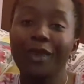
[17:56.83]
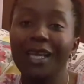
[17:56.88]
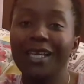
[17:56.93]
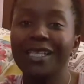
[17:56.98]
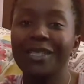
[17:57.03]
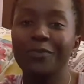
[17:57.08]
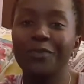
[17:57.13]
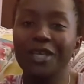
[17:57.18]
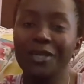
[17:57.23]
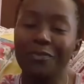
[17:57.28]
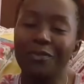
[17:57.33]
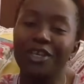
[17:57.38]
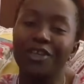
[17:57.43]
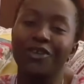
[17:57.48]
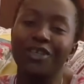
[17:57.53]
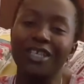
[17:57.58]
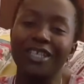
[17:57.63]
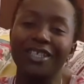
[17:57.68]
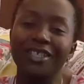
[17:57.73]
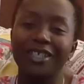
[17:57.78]
It's been me, your
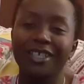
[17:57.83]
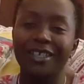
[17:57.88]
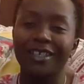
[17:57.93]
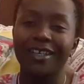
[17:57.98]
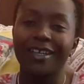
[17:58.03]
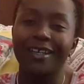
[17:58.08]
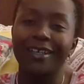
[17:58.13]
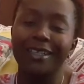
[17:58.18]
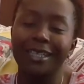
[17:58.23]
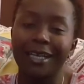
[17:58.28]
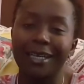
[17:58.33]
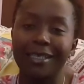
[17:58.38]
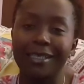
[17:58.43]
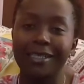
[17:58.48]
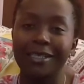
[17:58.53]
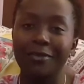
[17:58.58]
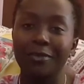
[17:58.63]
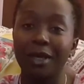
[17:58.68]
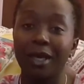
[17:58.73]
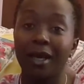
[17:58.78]
ninja girl,
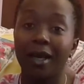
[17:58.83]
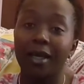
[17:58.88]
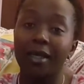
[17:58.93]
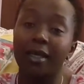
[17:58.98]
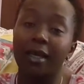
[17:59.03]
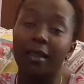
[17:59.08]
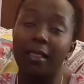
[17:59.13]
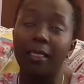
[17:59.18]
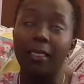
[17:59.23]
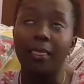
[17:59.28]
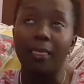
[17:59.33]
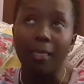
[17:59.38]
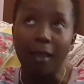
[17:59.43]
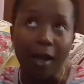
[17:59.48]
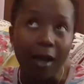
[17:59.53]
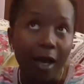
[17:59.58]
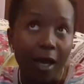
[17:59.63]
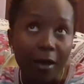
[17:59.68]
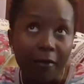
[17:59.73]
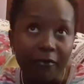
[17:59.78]
Kansiime, and I
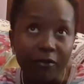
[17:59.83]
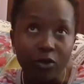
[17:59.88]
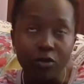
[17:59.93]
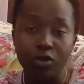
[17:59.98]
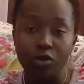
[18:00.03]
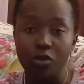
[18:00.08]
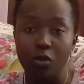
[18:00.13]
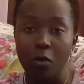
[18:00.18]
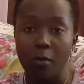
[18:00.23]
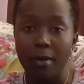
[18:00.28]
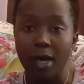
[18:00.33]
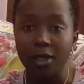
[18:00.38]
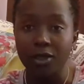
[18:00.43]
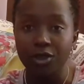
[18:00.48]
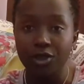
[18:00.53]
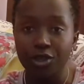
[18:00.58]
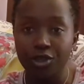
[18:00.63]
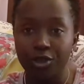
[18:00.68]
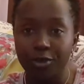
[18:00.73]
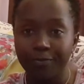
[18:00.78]
love you so
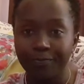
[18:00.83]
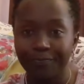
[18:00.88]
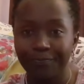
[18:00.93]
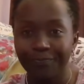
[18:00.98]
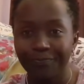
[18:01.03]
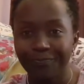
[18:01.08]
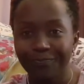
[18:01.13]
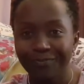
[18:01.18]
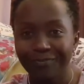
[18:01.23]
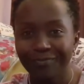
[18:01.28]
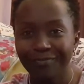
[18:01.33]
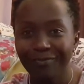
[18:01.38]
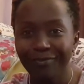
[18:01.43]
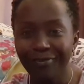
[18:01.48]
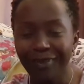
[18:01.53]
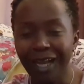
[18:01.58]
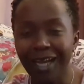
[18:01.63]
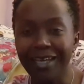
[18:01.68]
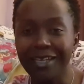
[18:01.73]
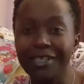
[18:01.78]
much.
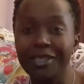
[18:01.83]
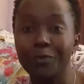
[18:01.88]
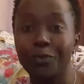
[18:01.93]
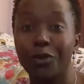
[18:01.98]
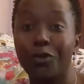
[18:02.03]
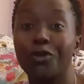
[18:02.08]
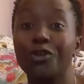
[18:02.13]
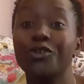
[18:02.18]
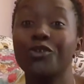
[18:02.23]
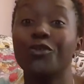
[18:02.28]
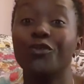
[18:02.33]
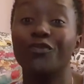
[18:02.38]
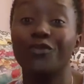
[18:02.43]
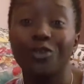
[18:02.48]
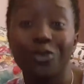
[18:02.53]
And it's because of